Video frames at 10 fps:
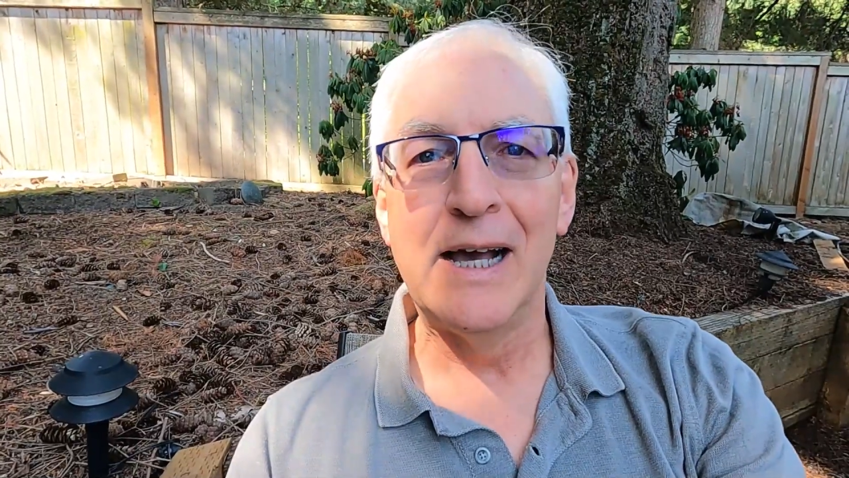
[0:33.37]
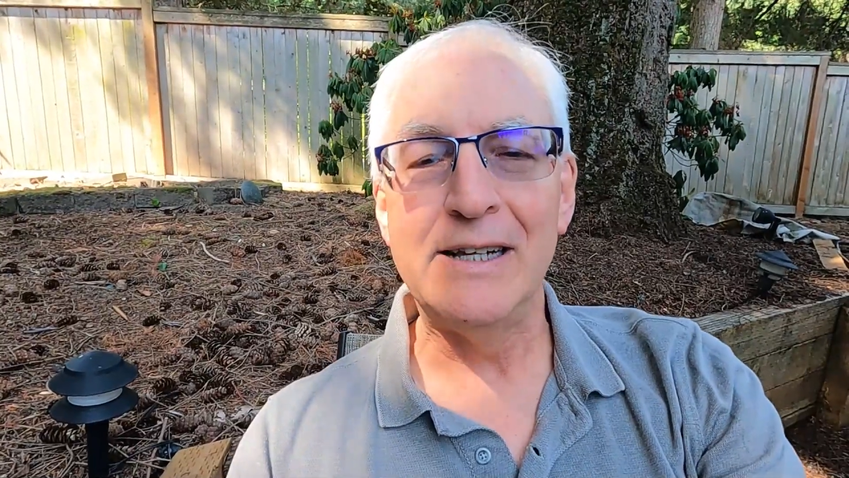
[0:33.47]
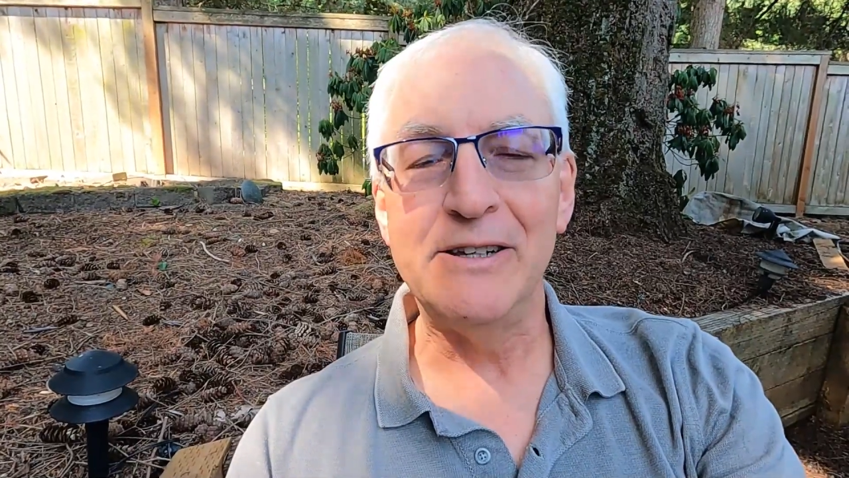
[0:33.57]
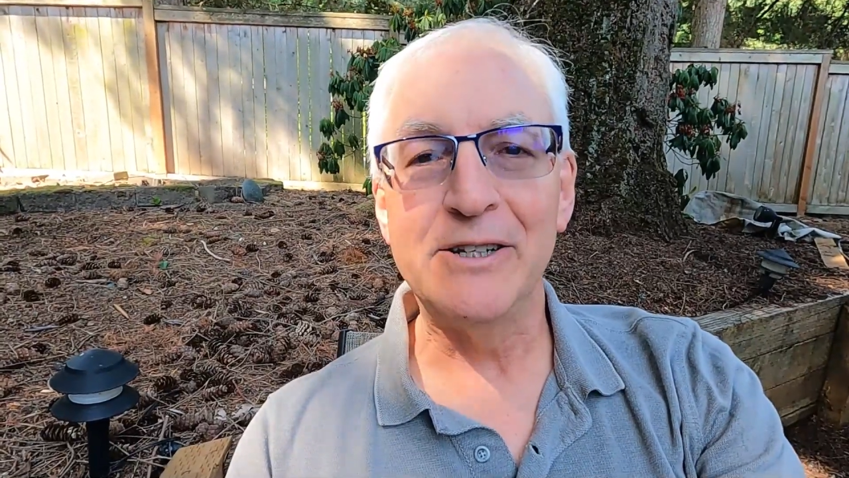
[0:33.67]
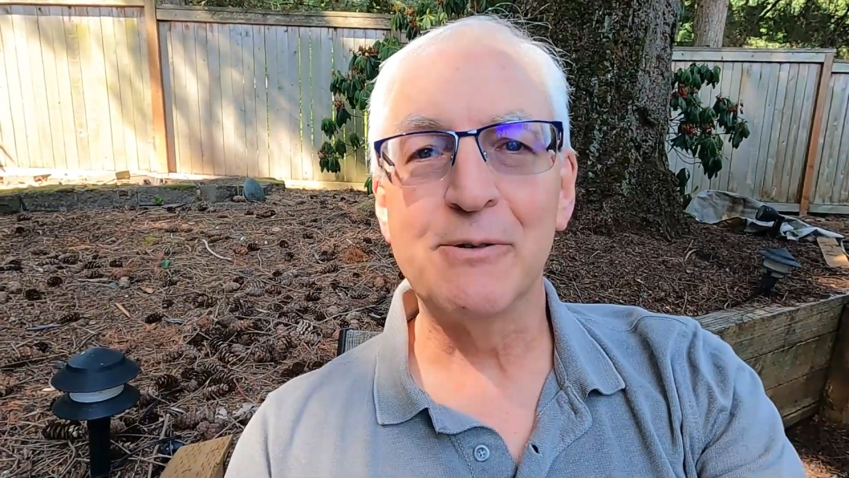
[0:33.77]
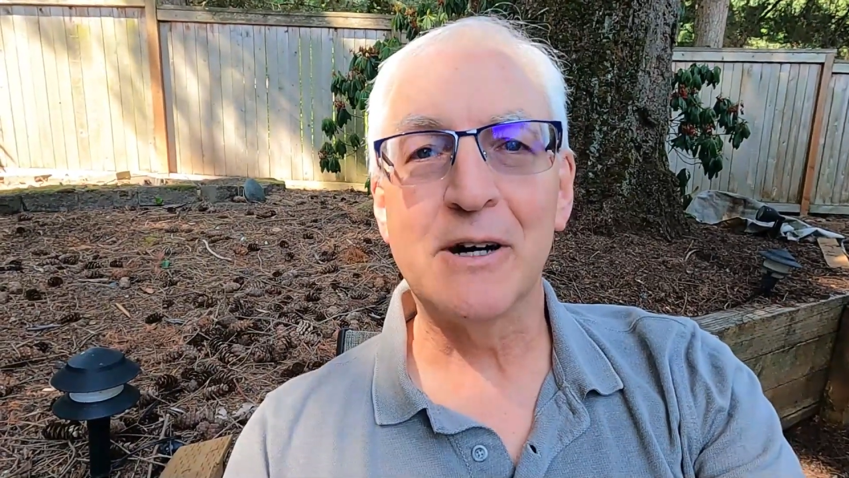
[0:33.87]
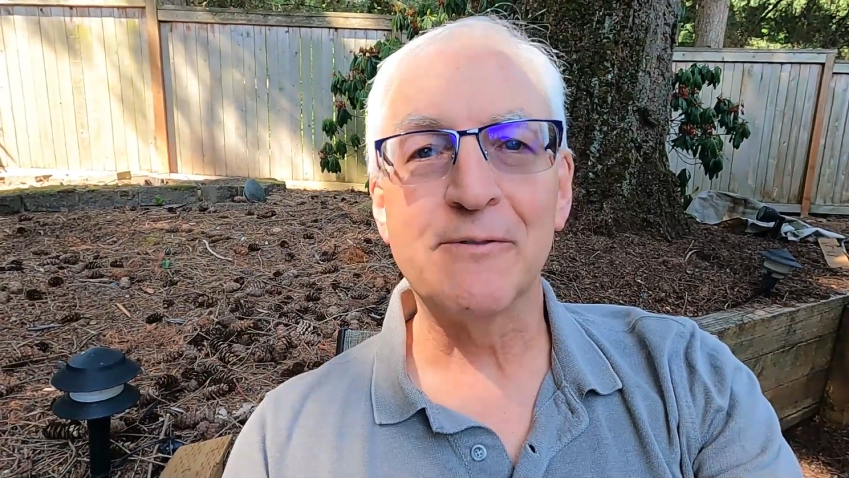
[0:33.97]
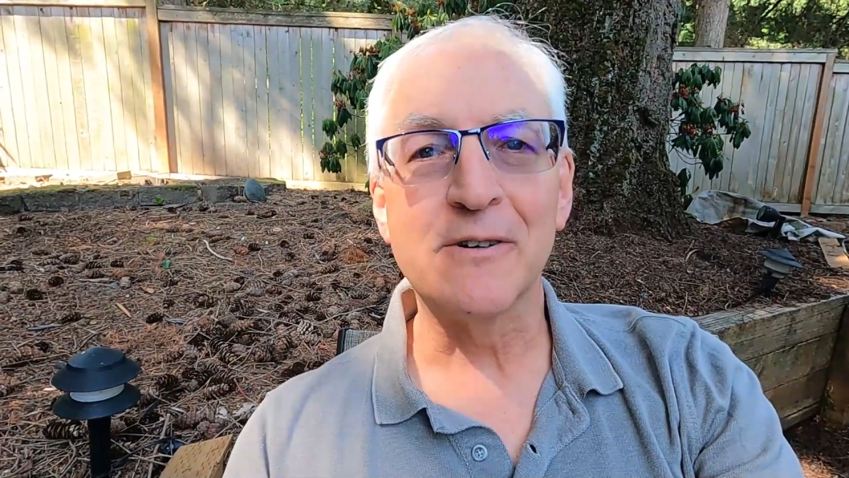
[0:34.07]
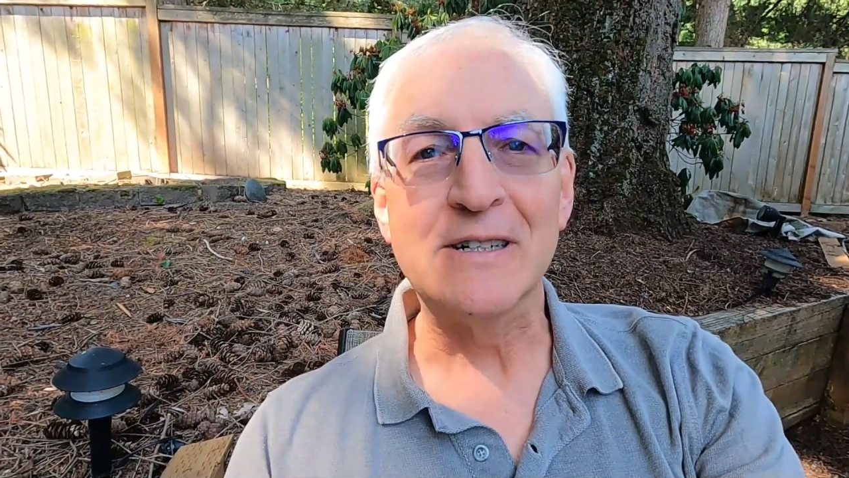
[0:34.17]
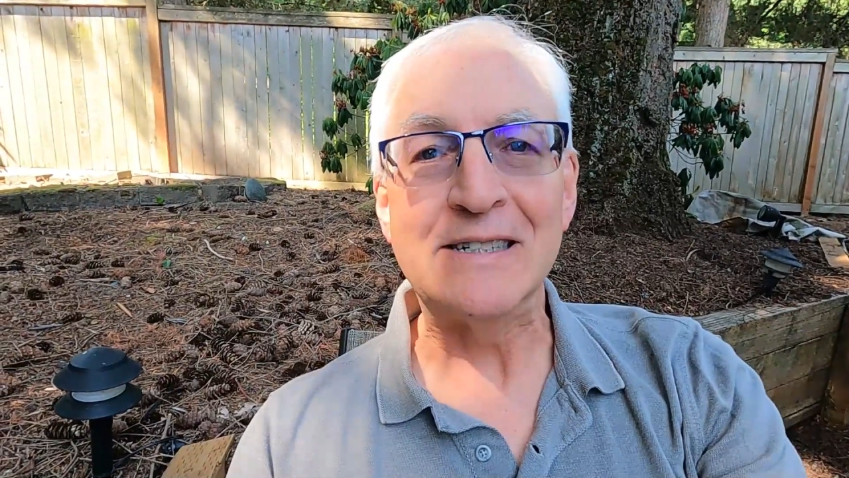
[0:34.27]
I did go
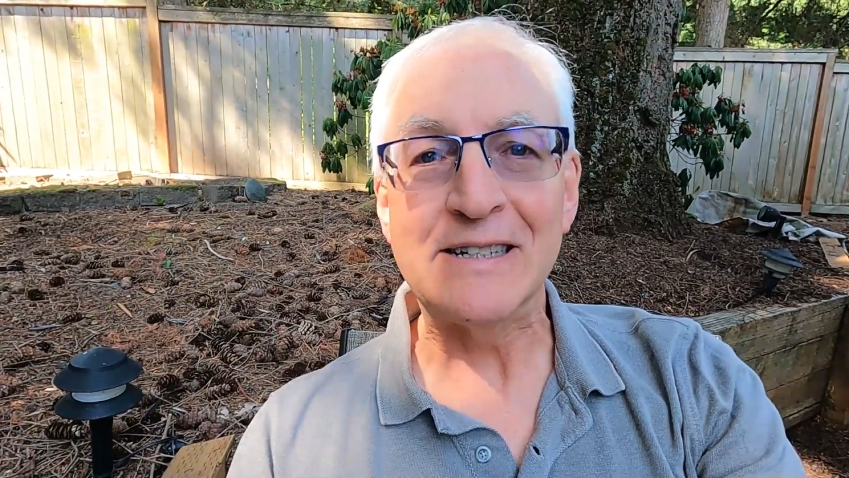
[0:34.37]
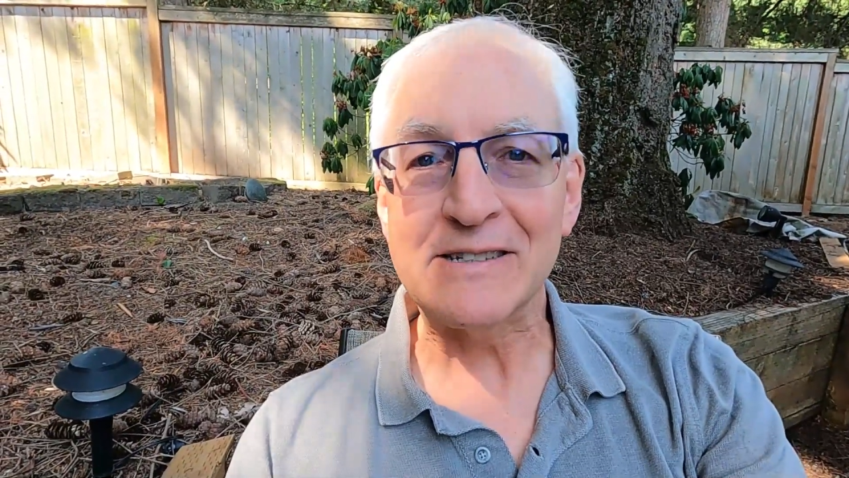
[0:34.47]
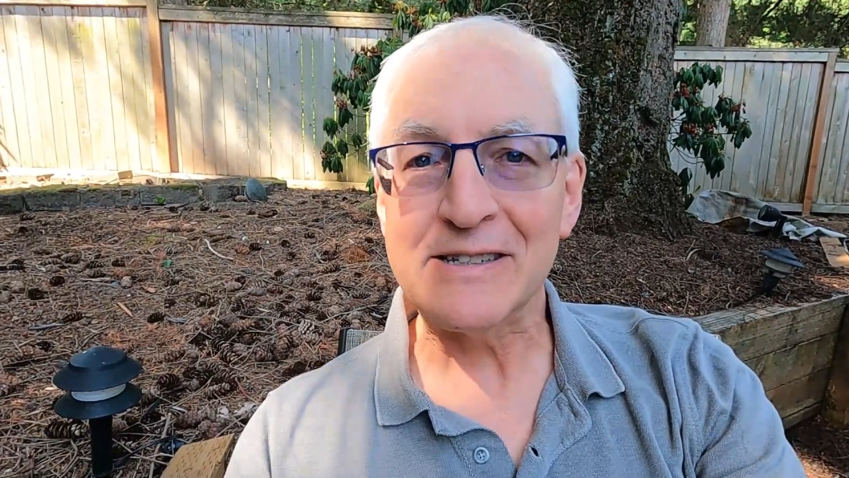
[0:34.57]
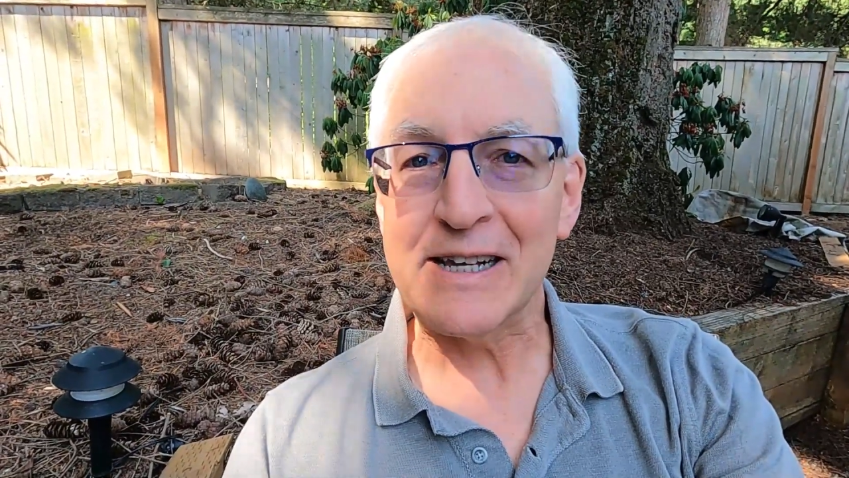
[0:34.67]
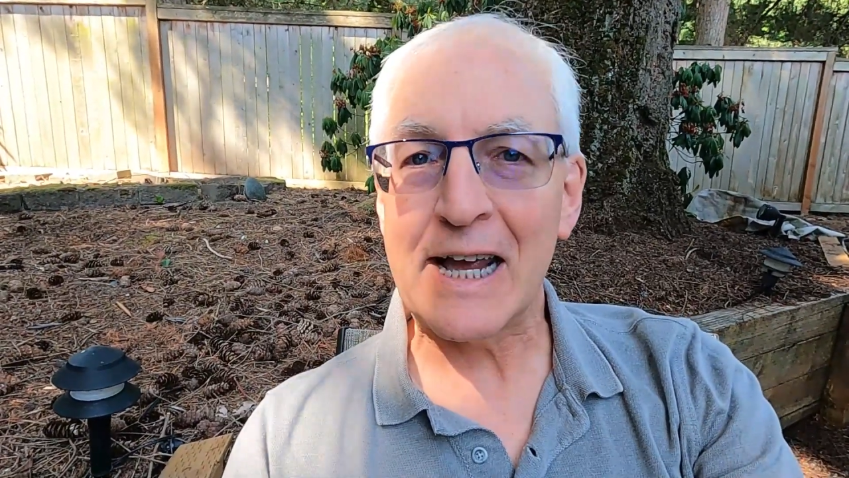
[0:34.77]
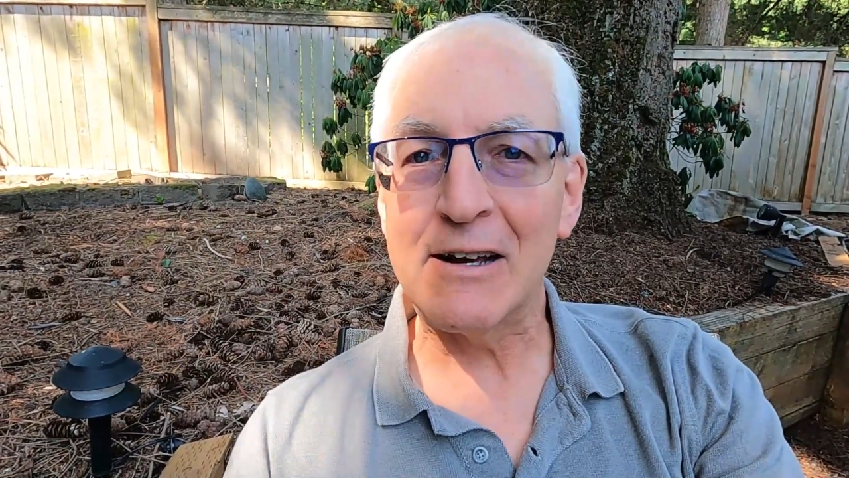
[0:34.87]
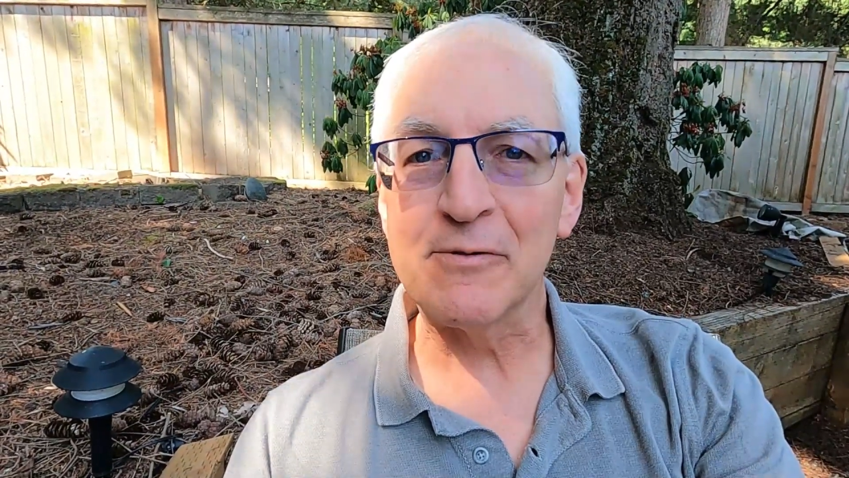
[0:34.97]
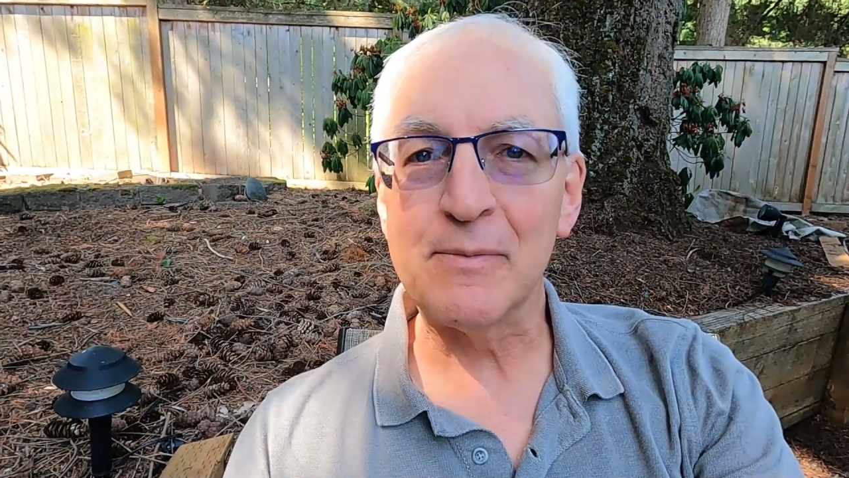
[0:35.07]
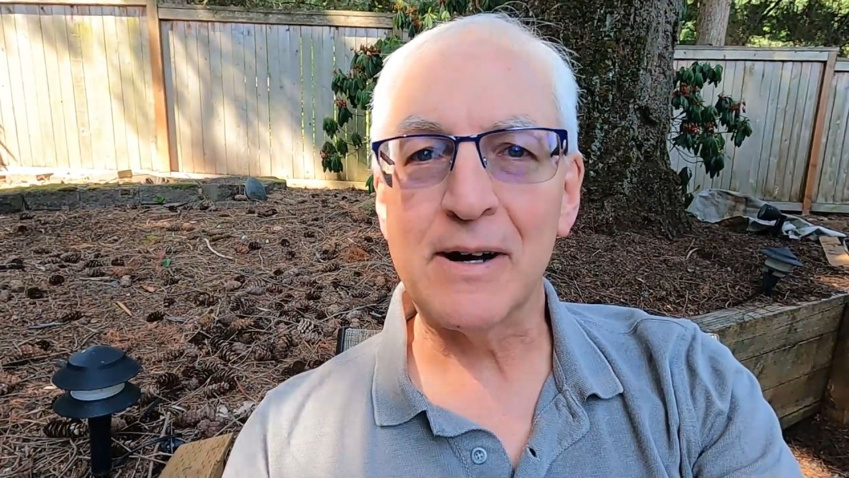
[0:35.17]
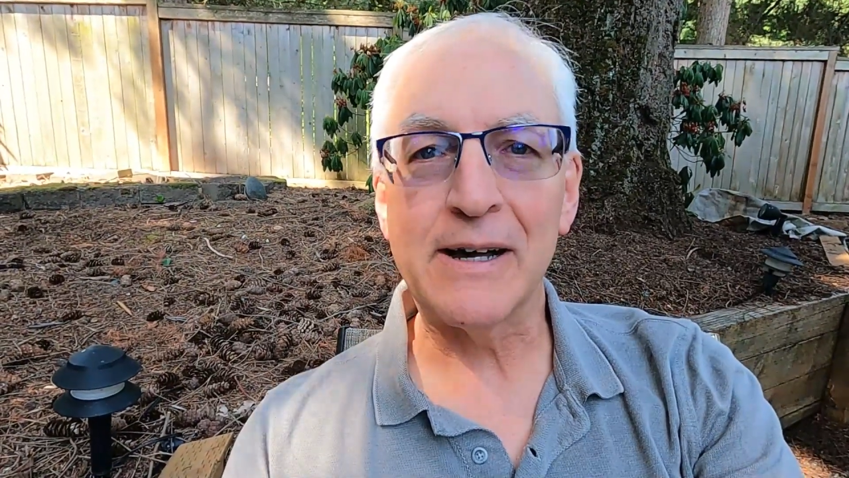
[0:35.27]
out for a six and a
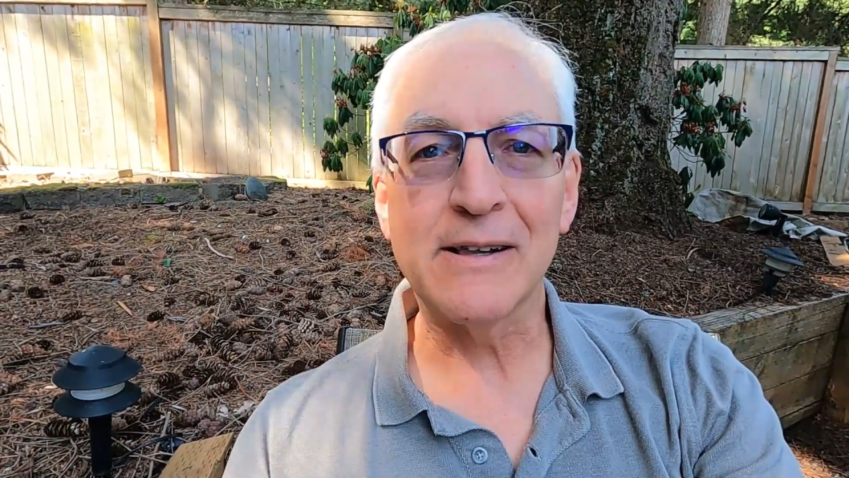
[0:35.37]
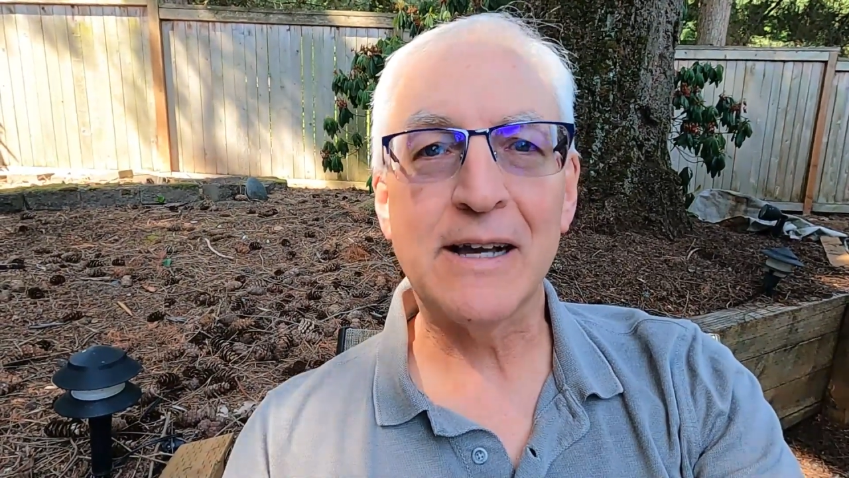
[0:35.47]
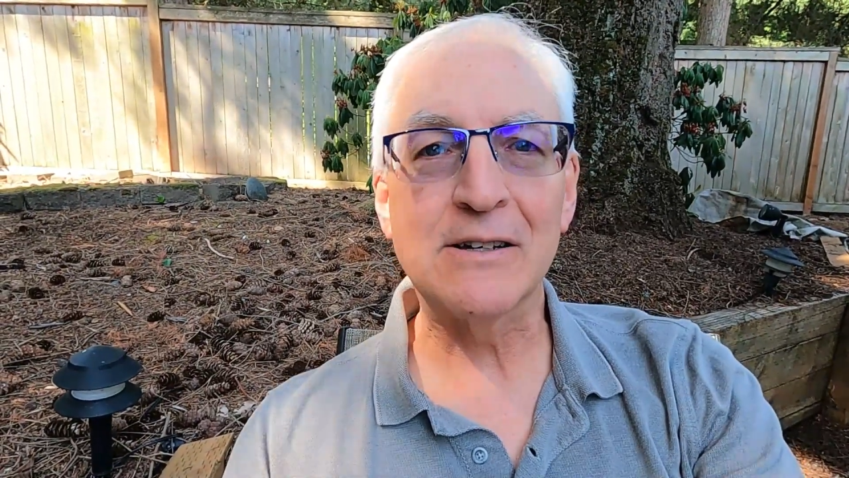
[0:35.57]
half mile